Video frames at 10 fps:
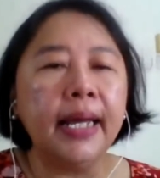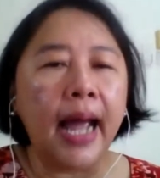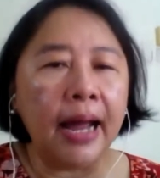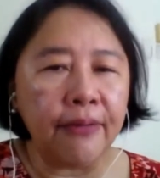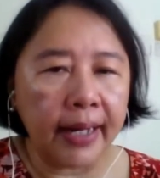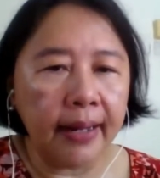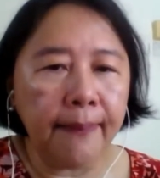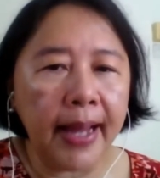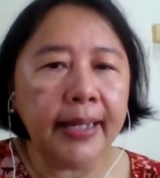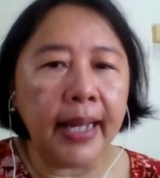I
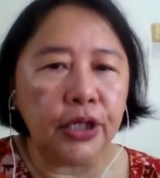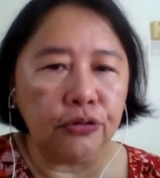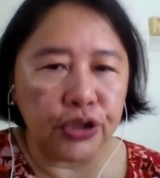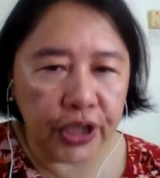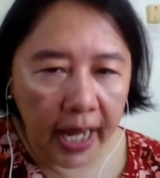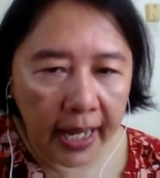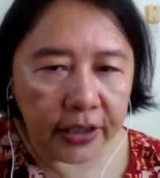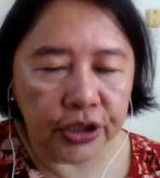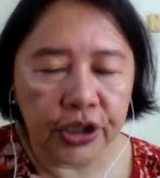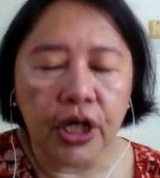recommend that you
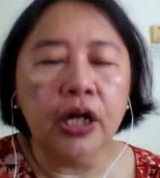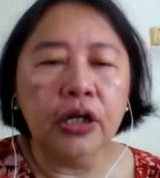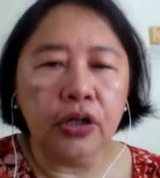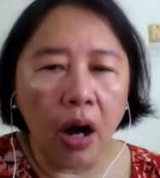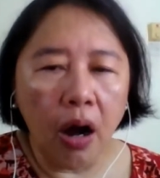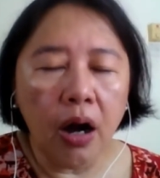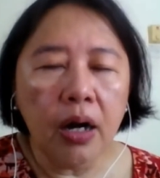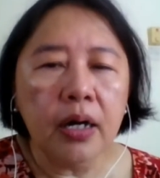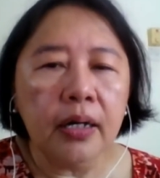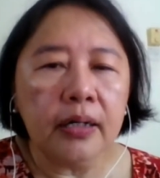change your
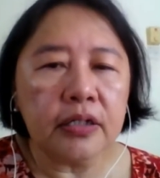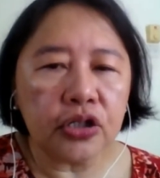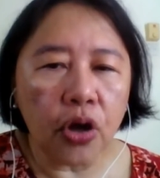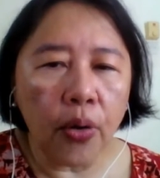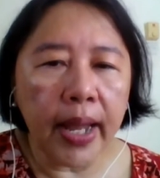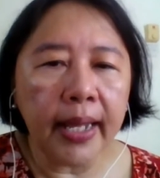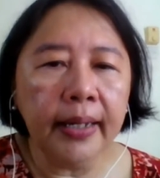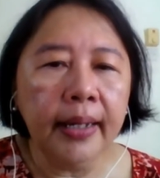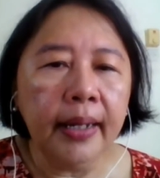sewing